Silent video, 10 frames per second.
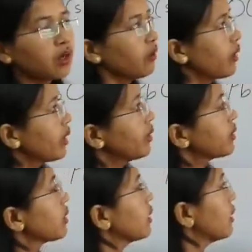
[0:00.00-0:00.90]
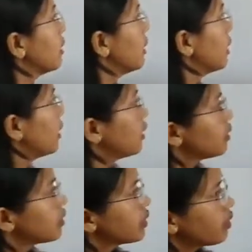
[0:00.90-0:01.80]
Right?
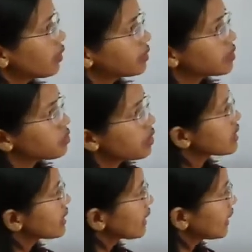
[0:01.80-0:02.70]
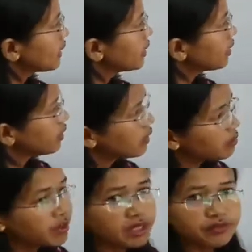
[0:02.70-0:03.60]
In order to understand clearly, let
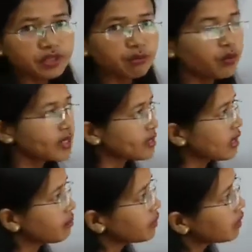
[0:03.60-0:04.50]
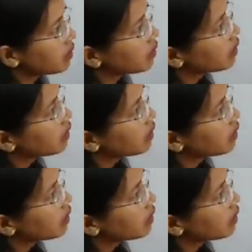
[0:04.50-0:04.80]
me give some more example.